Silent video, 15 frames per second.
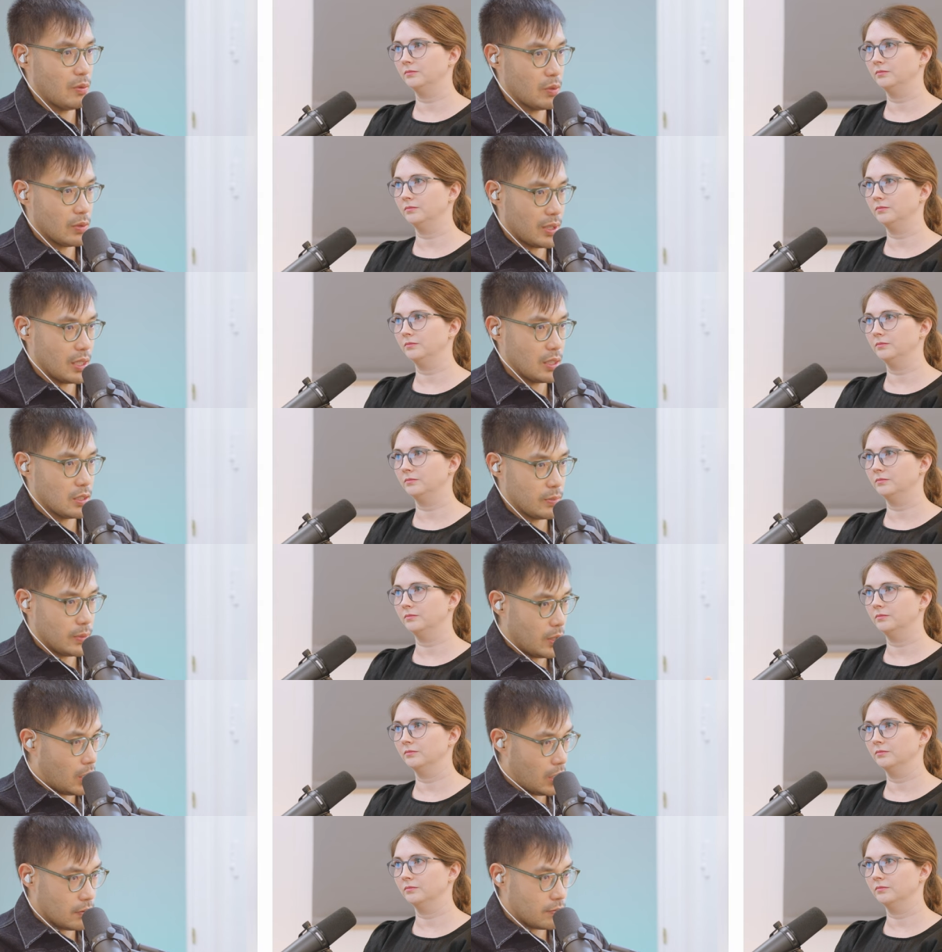Speaker 1: were looking a little
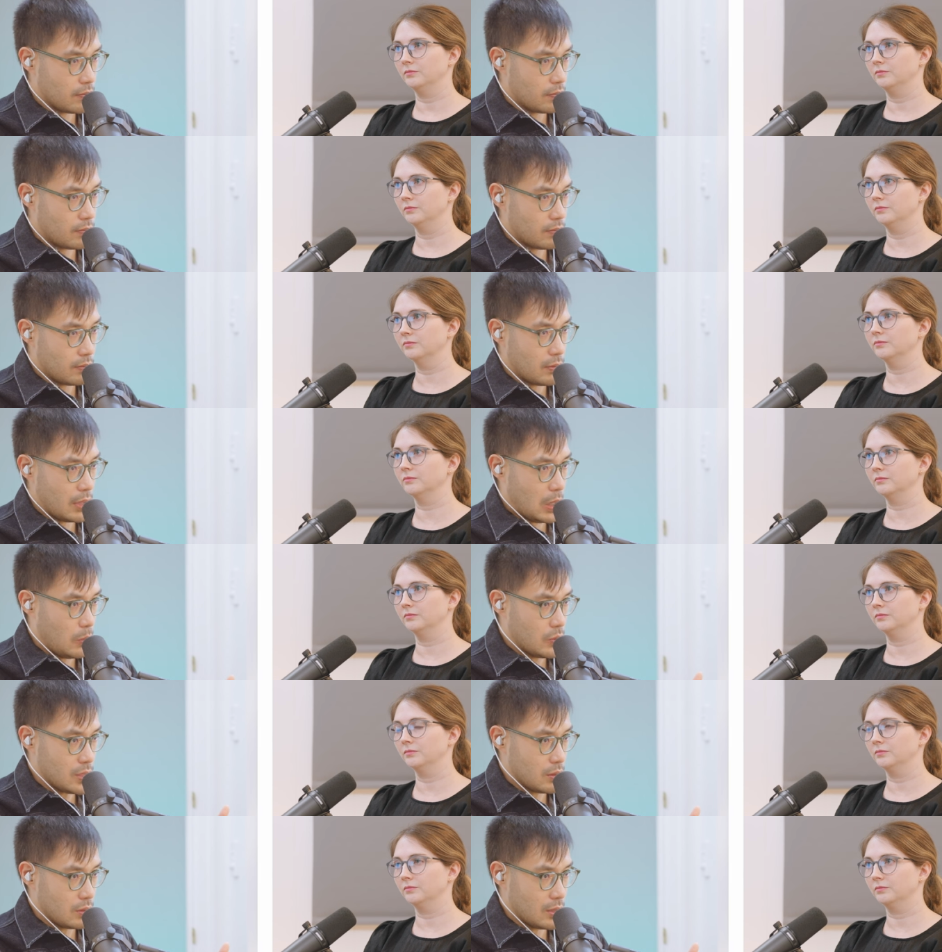bit off. Mm-hmm. I
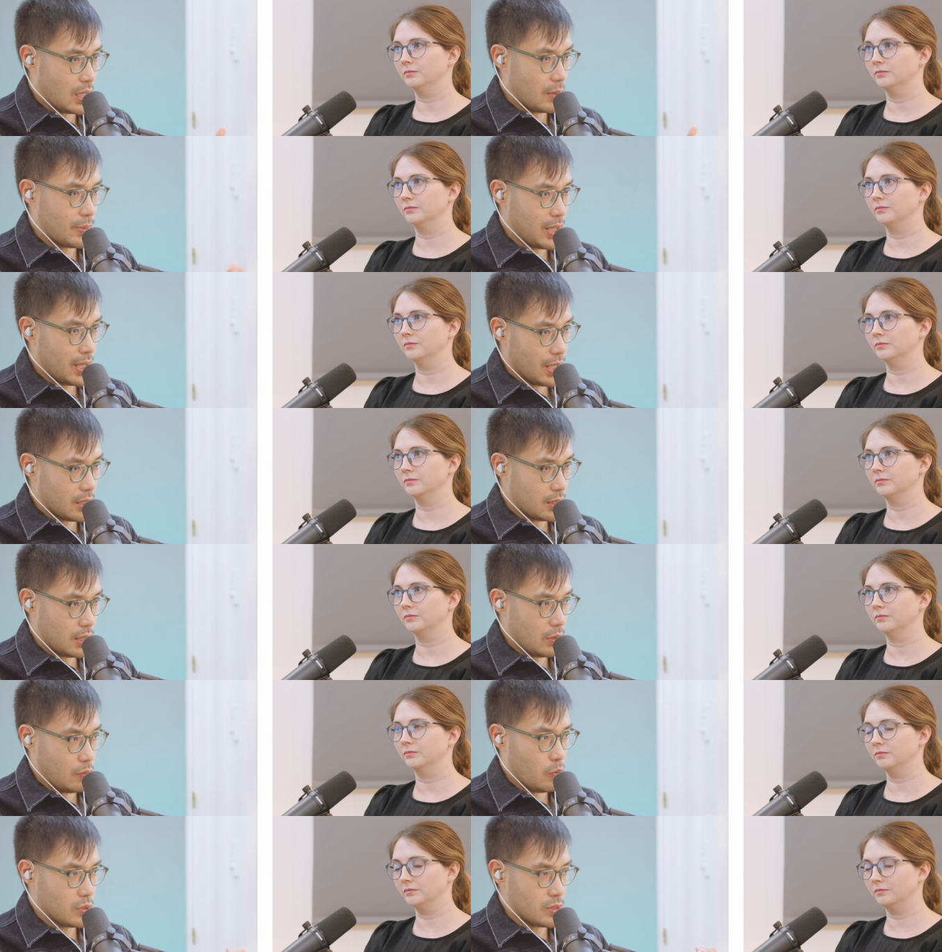wasn't diabetic.
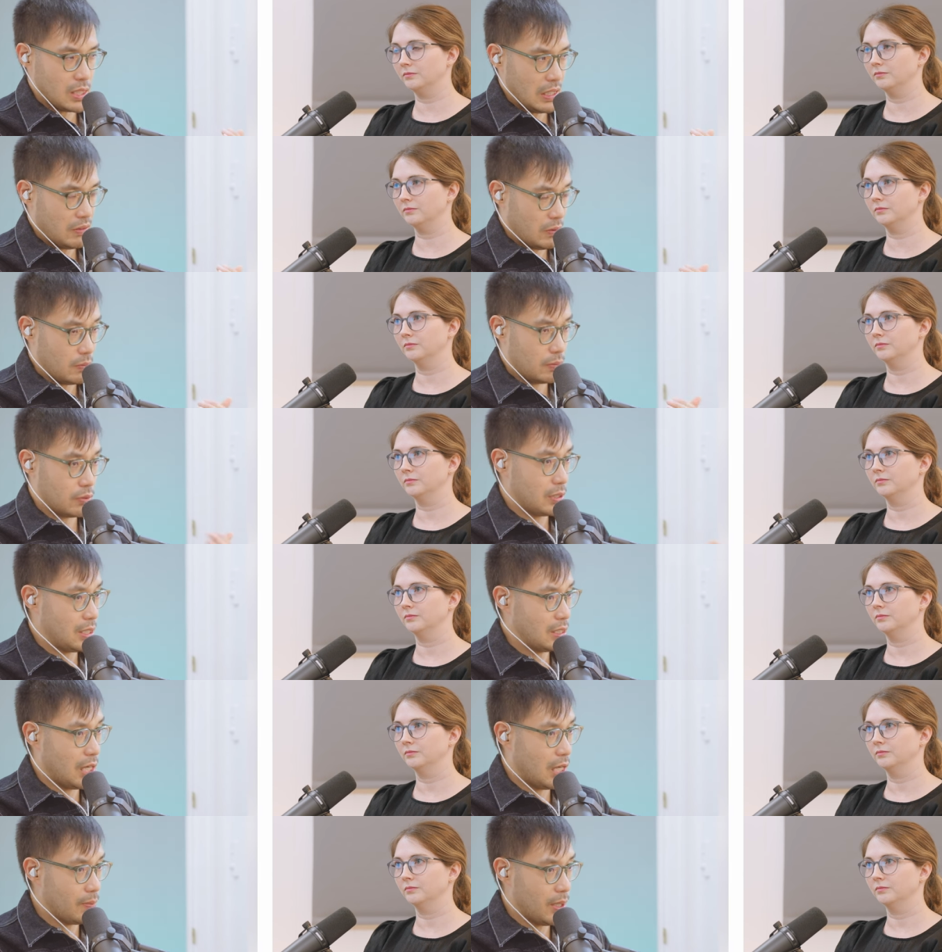I mm-hmm. wasn't even
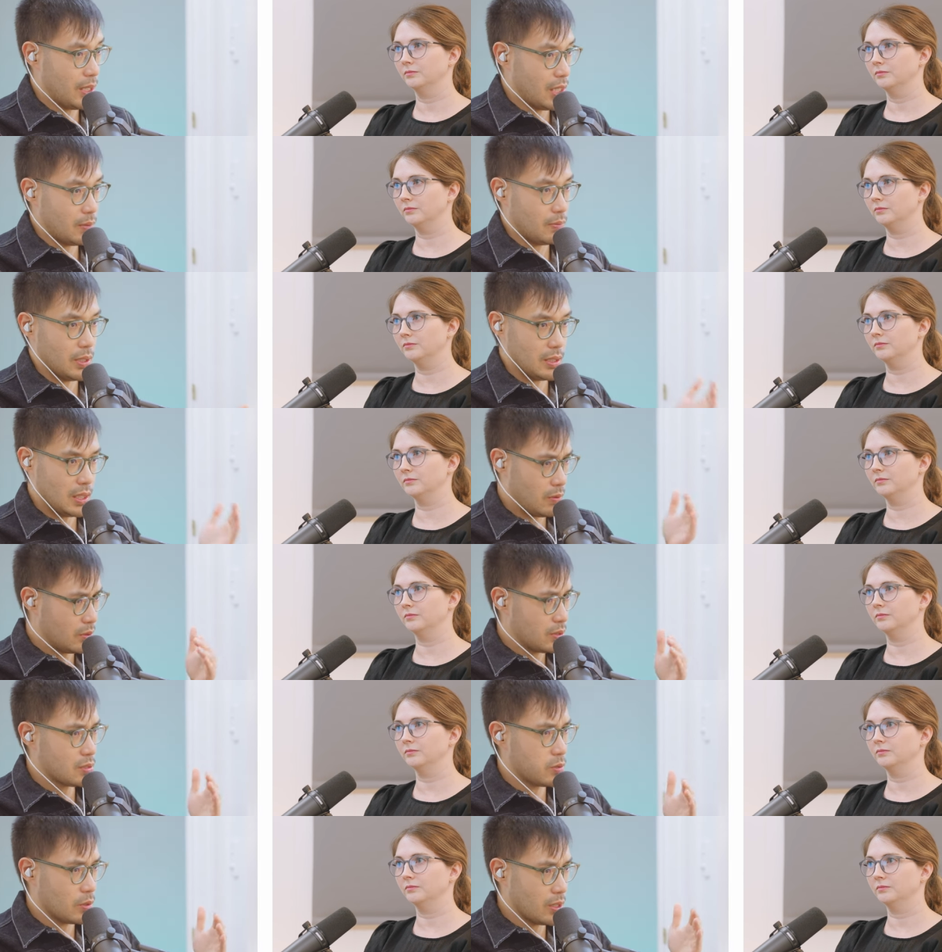pre diabetic, but mm-hmm. they
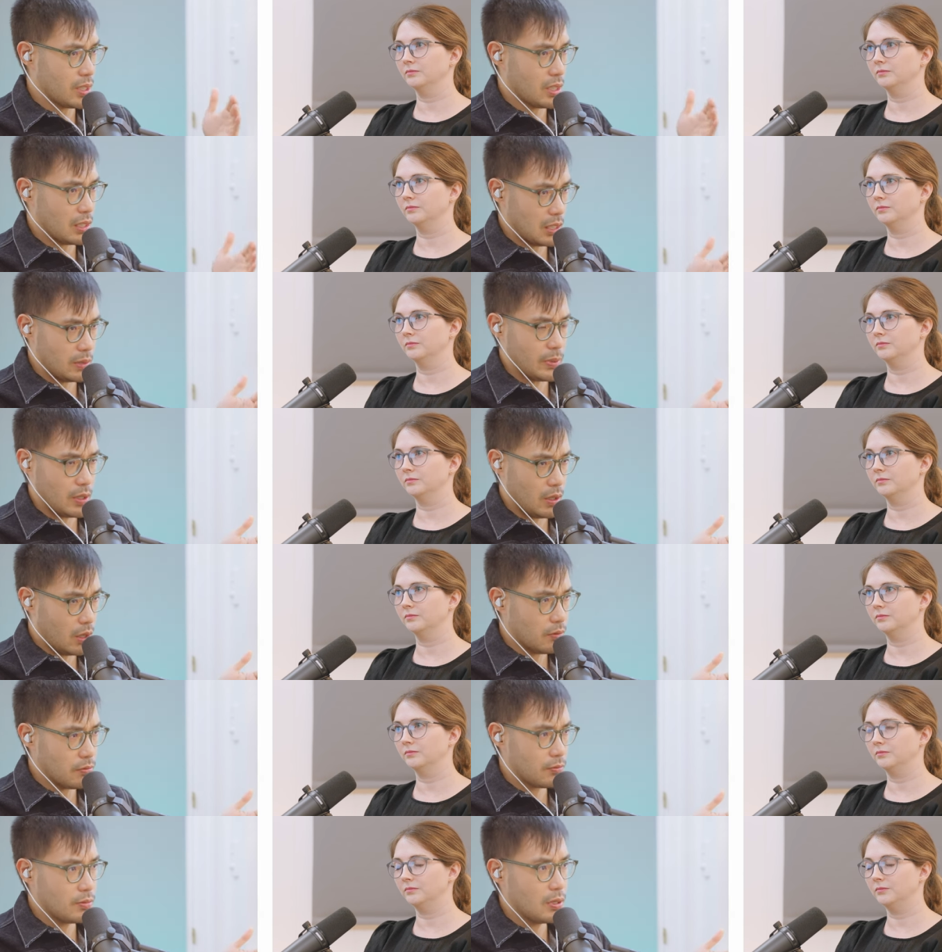were just looking a little bit
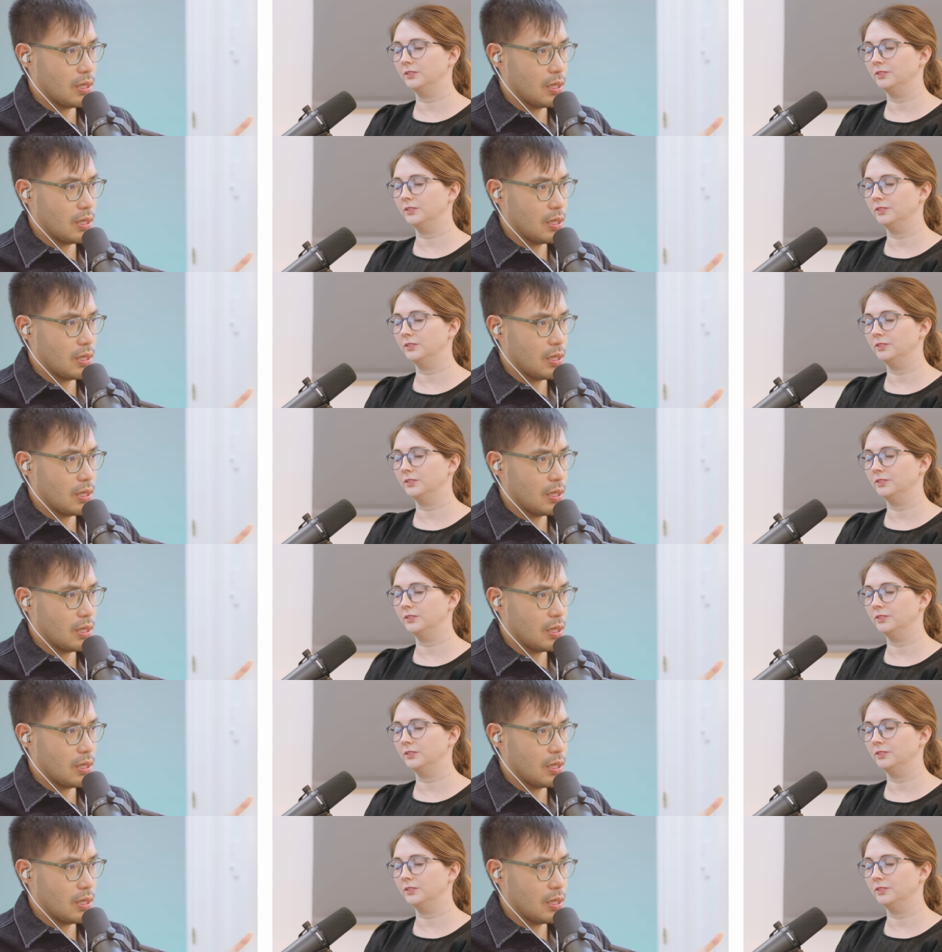off.